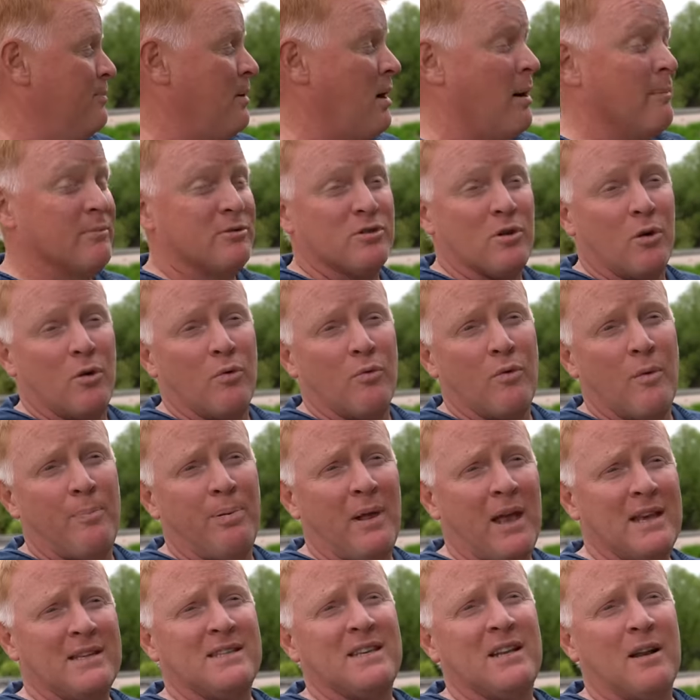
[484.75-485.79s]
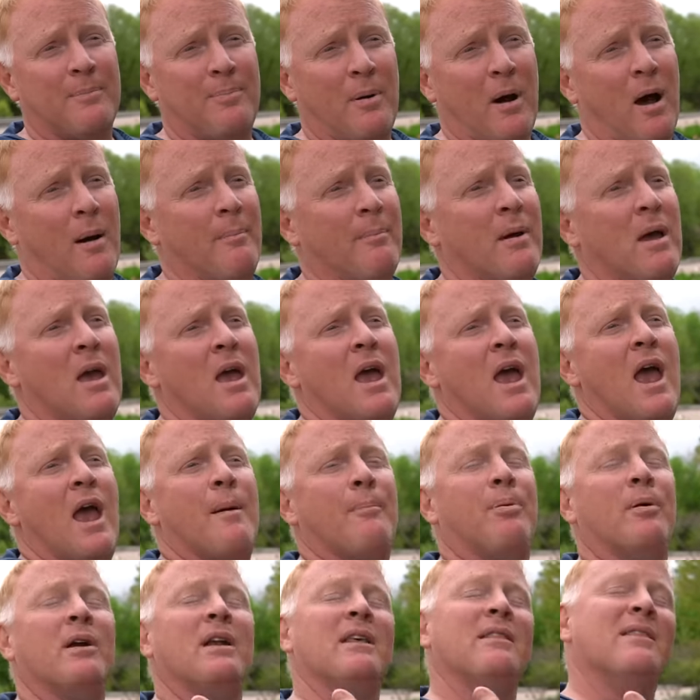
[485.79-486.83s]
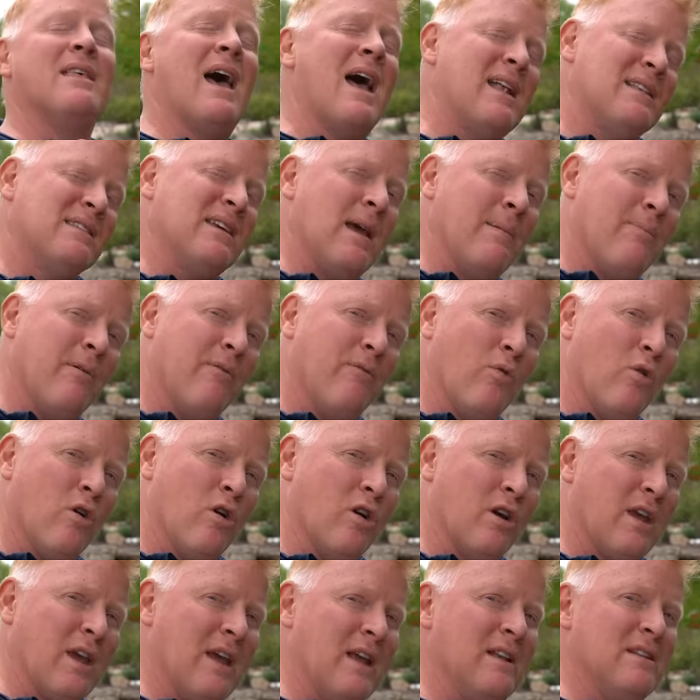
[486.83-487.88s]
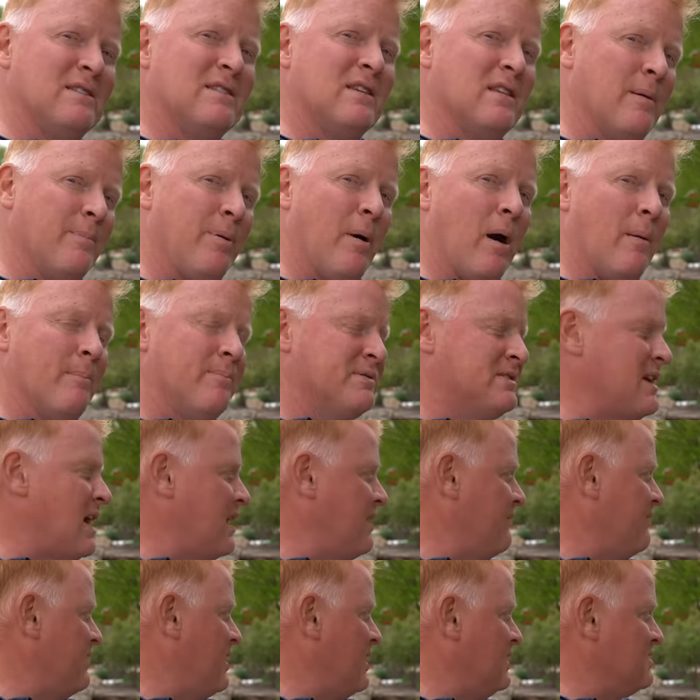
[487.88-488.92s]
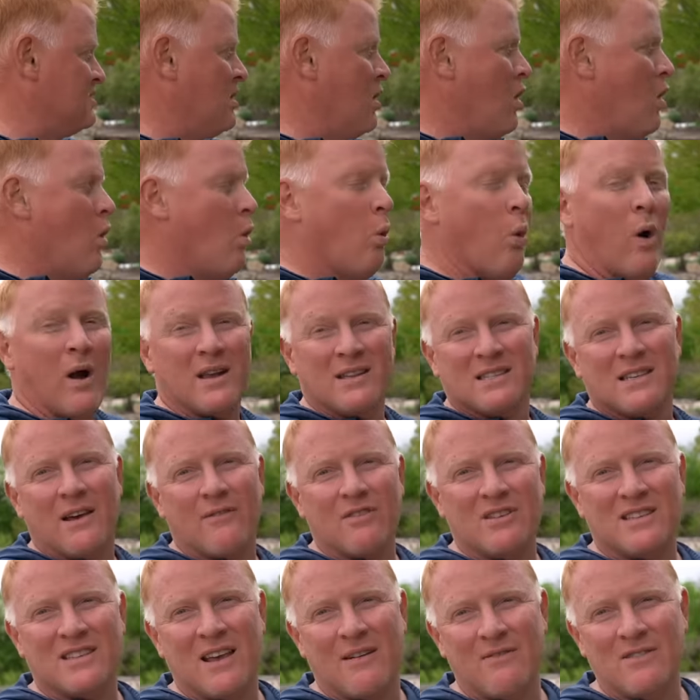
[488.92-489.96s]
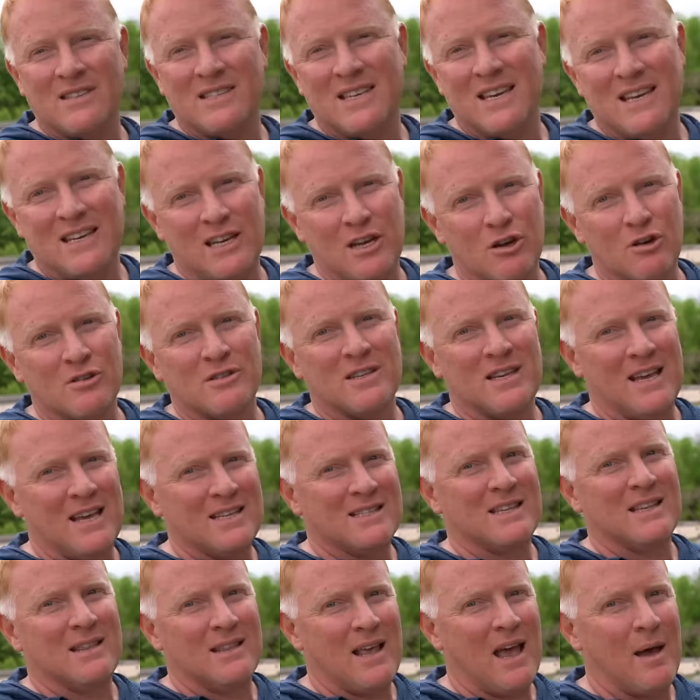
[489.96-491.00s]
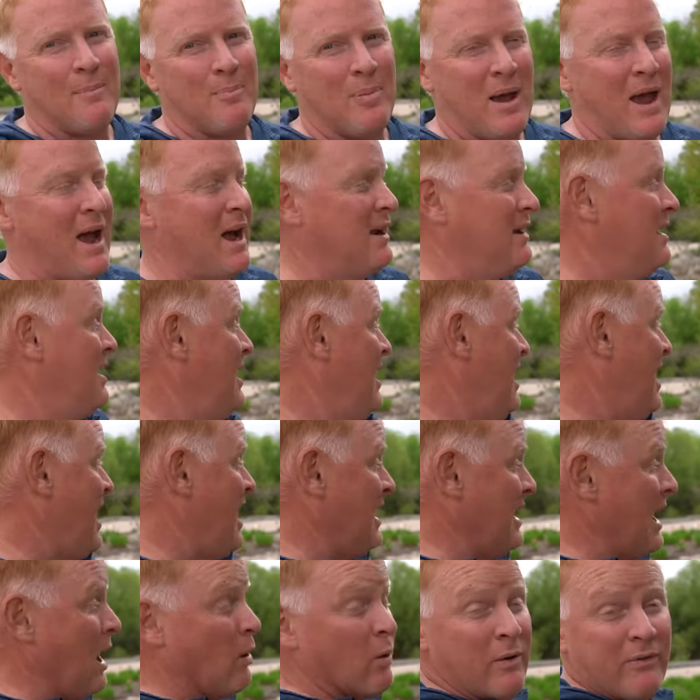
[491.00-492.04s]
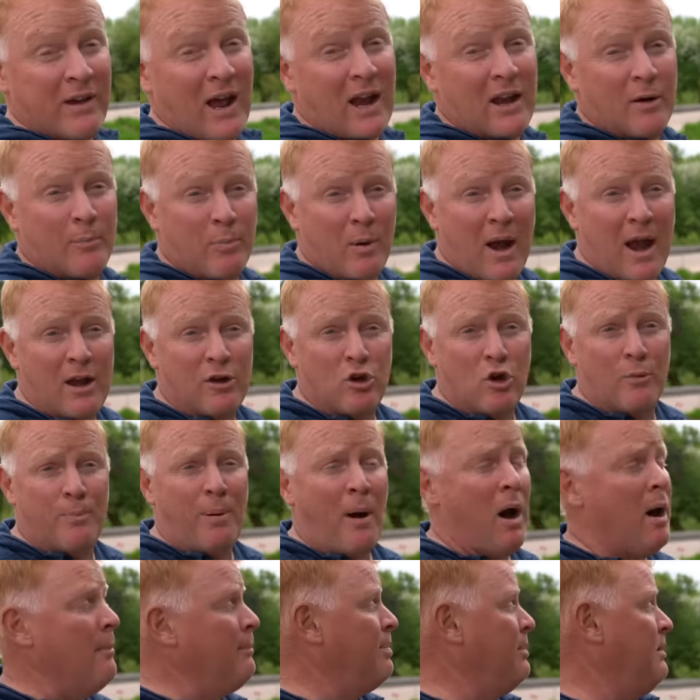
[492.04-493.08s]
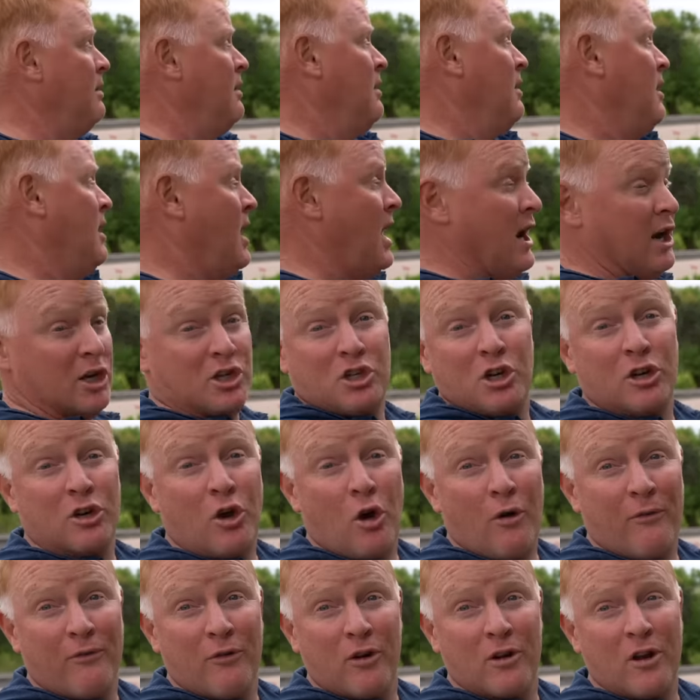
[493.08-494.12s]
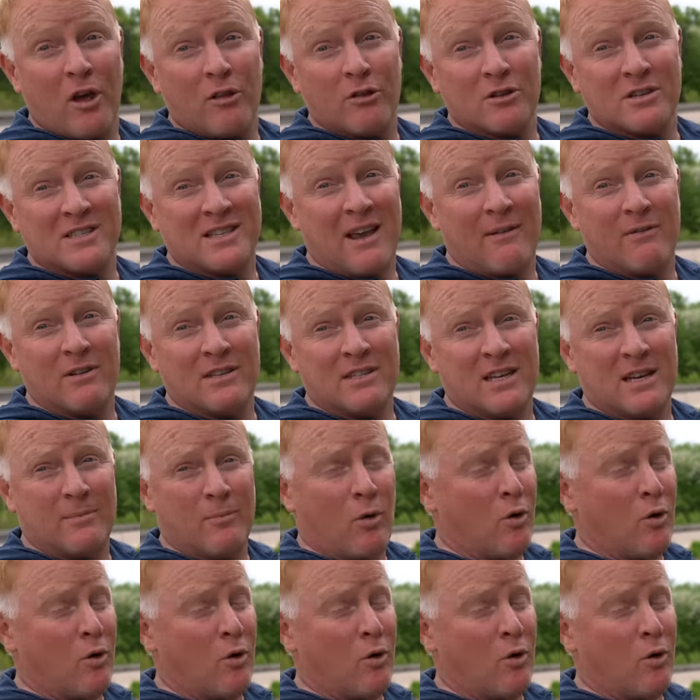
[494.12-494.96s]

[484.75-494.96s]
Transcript: pump. So replacing a pump and putting that type of work into the pump side of things once every seventeen years isn't that bad. And now we've got a brand new pump, and it should go for another seventeen